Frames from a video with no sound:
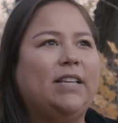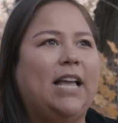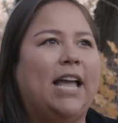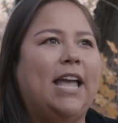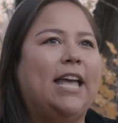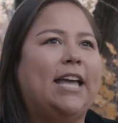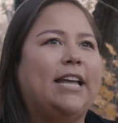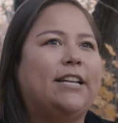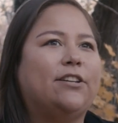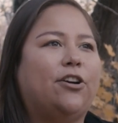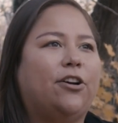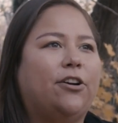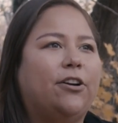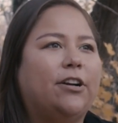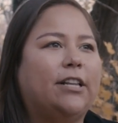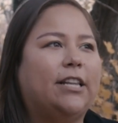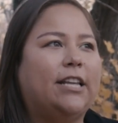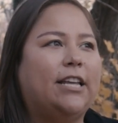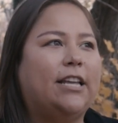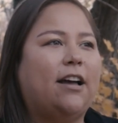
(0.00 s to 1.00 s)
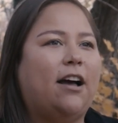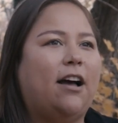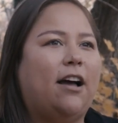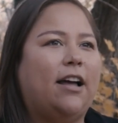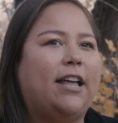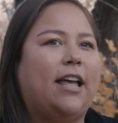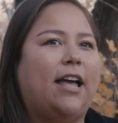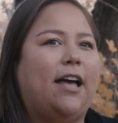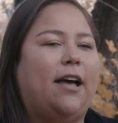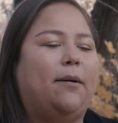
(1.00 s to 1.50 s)
And currently
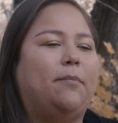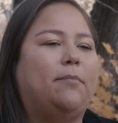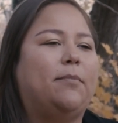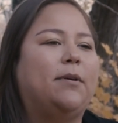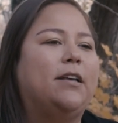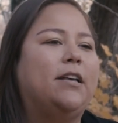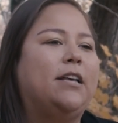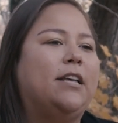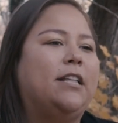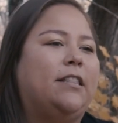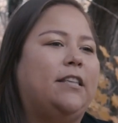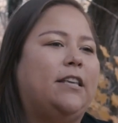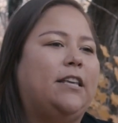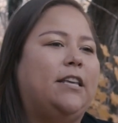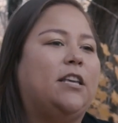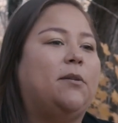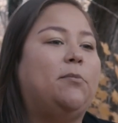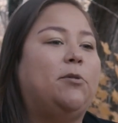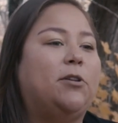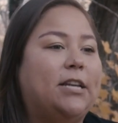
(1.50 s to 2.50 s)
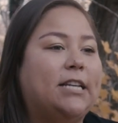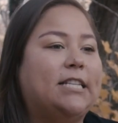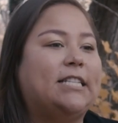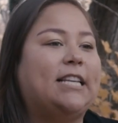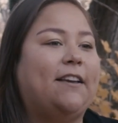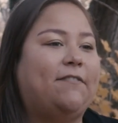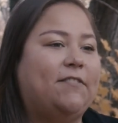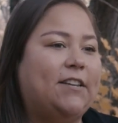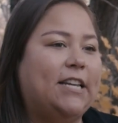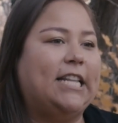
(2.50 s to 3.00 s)
I am the Community
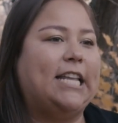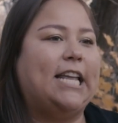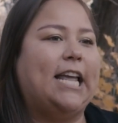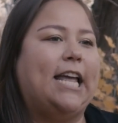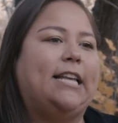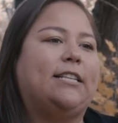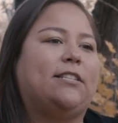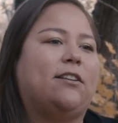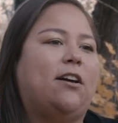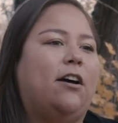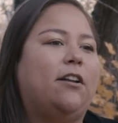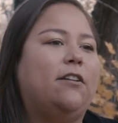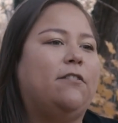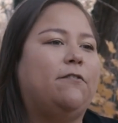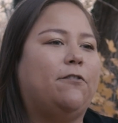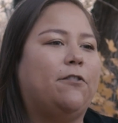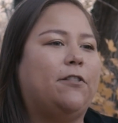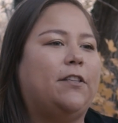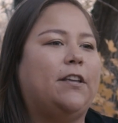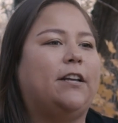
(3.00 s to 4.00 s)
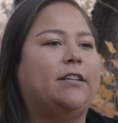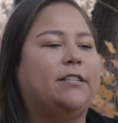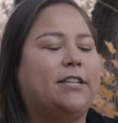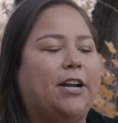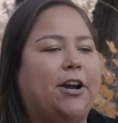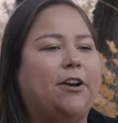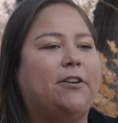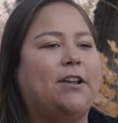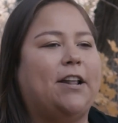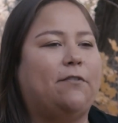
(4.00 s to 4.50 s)
Safety Liaison for the
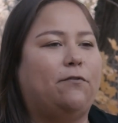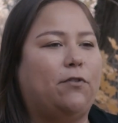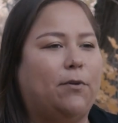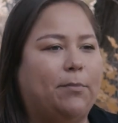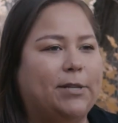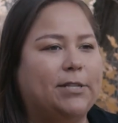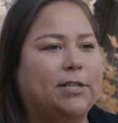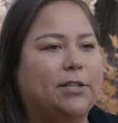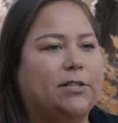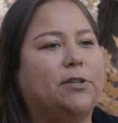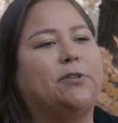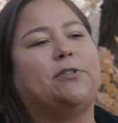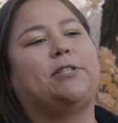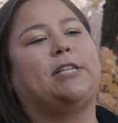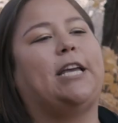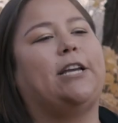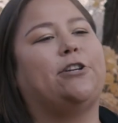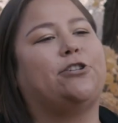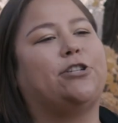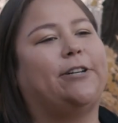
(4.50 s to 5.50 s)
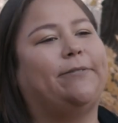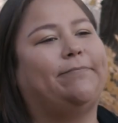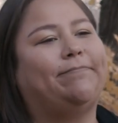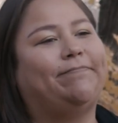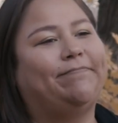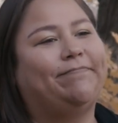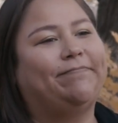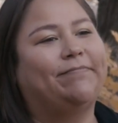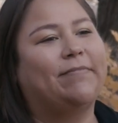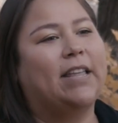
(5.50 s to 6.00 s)
Ontario Native Women's Association.
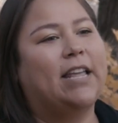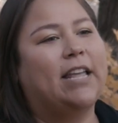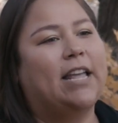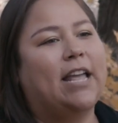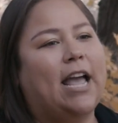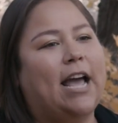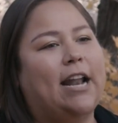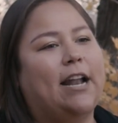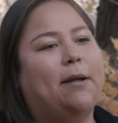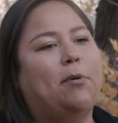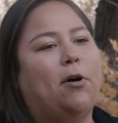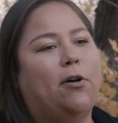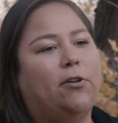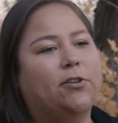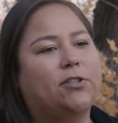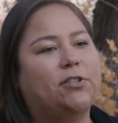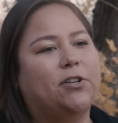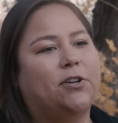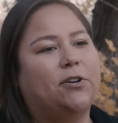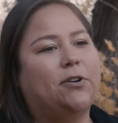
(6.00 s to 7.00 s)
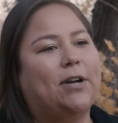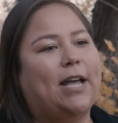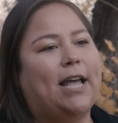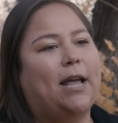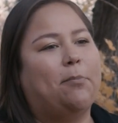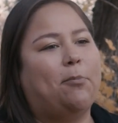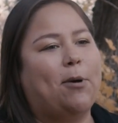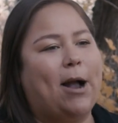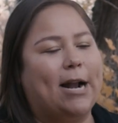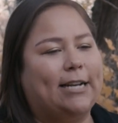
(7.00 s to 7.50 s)
And I'm also
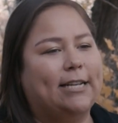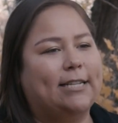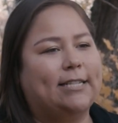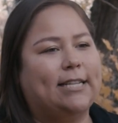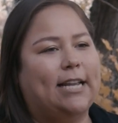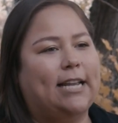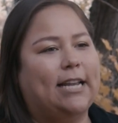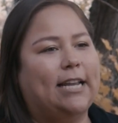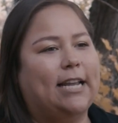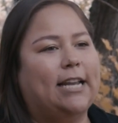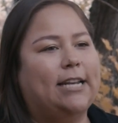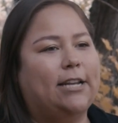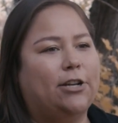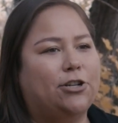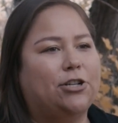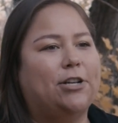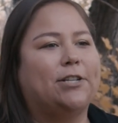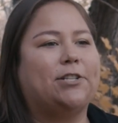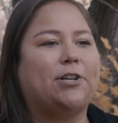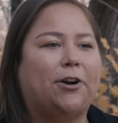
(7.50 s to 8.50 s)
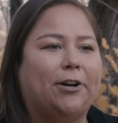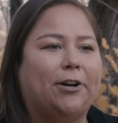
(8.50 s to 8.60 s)
a practicing Indigenous